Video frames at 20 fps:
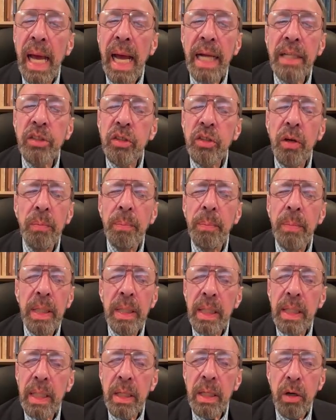And so,
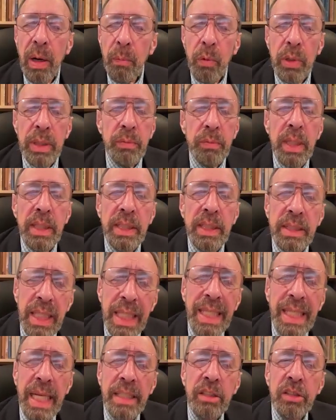what does
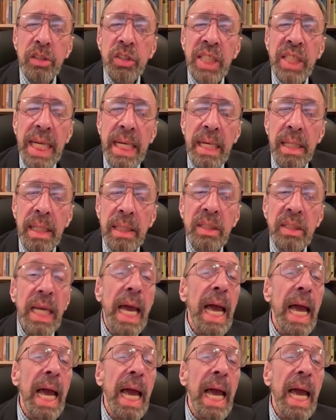Edgar say to this?